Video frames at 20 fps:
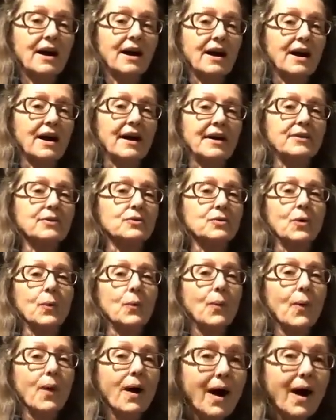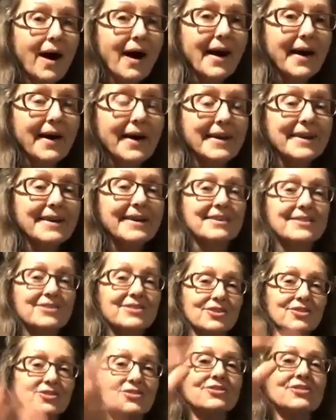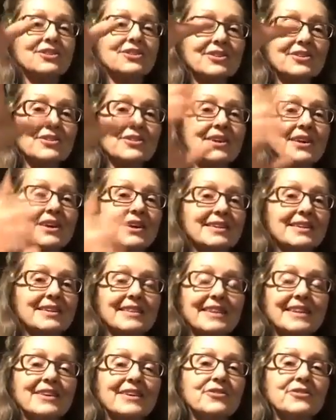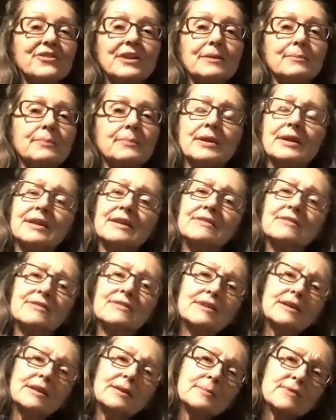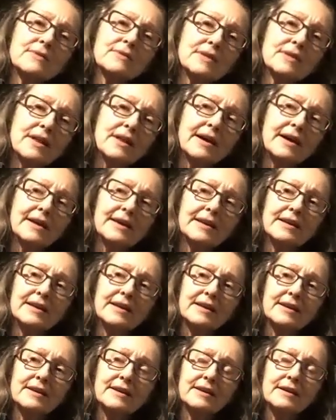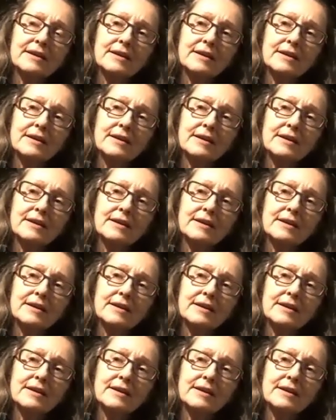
I don't know why, because you're still lifting, but it seems like